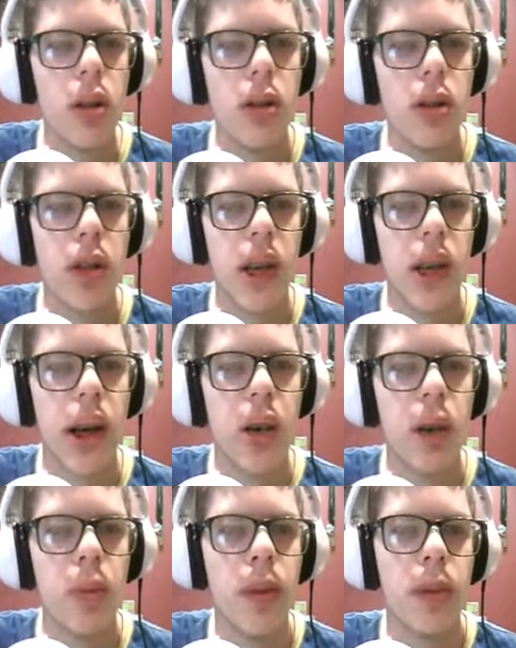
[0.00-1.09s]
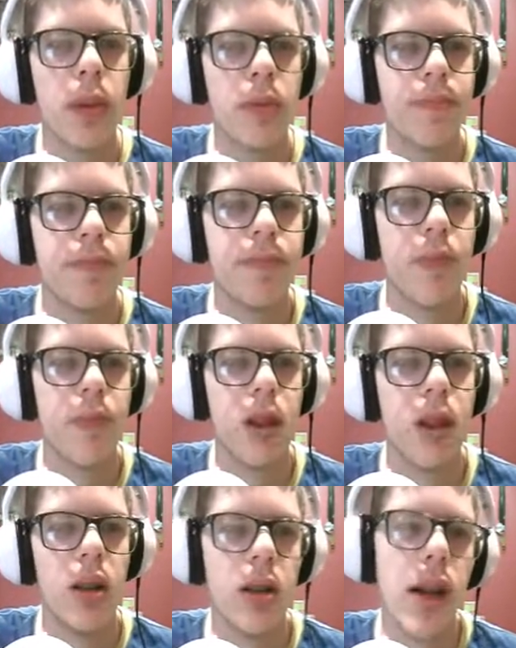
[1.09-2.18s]
Say I opened
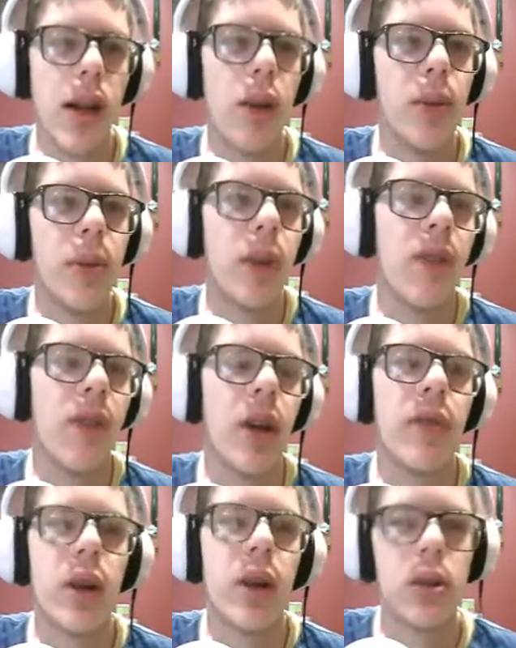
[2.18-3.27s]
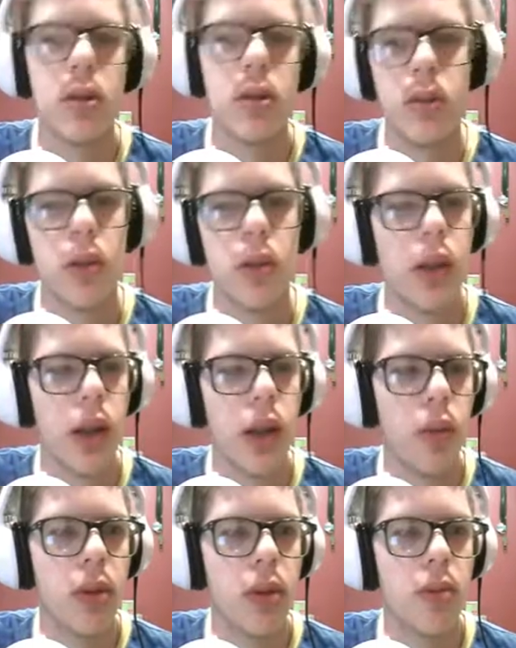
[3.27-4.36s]
up Firefox and it
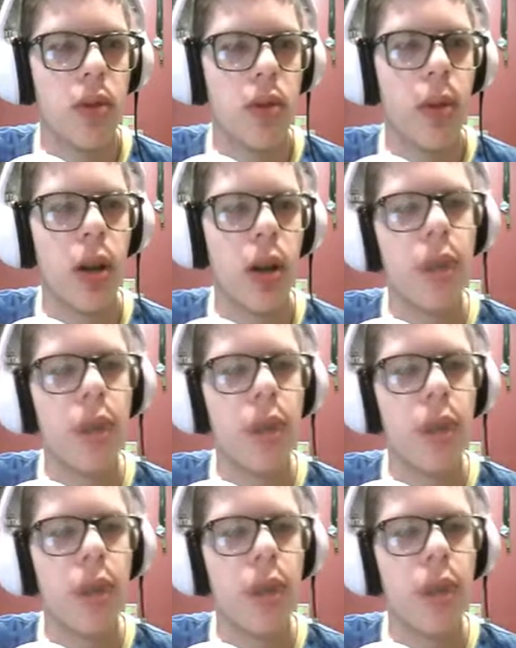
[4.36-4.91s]
wasn't responding.